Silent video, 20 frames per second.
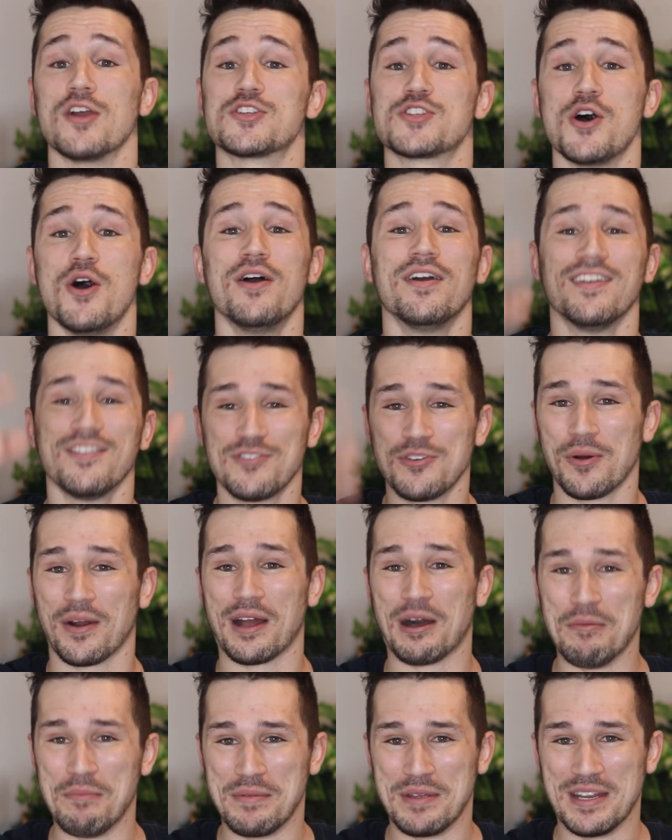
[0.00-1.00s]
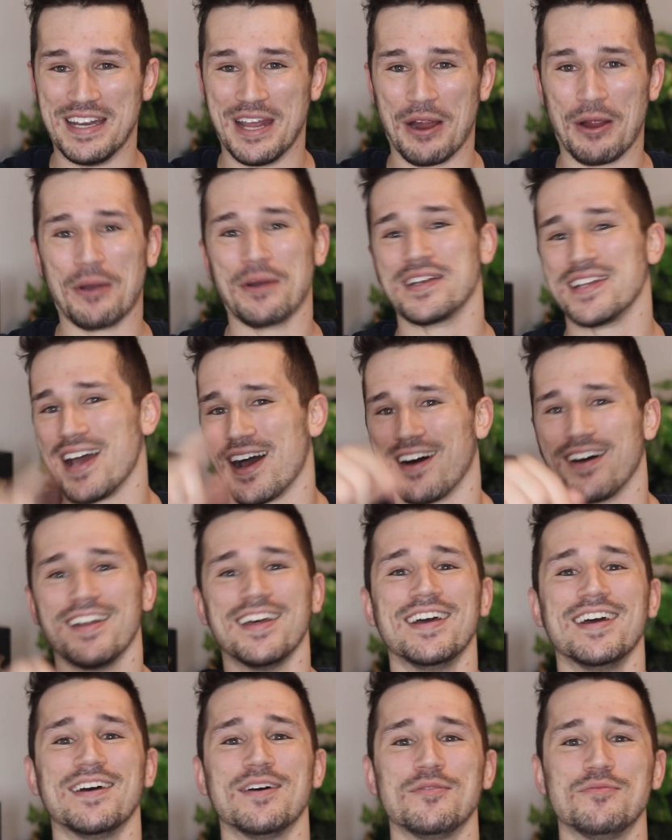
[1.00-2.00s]
So if you want to help me narrow it down,
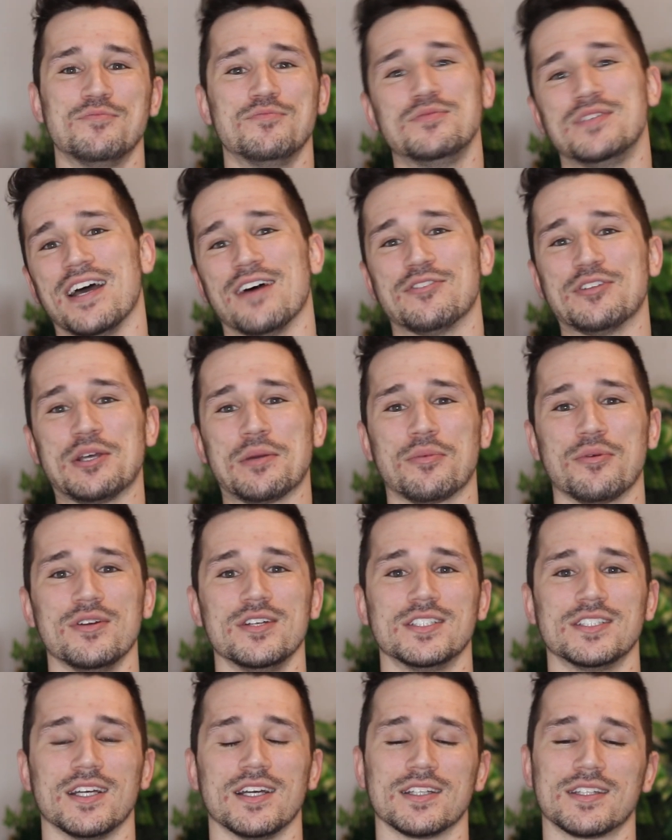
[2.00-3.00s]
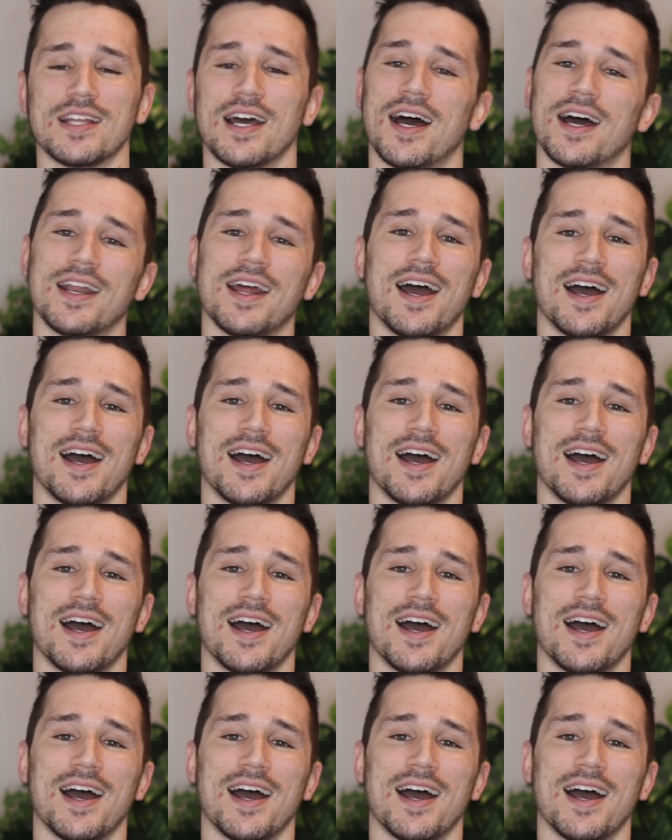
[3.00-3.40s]
definitely appreciate that.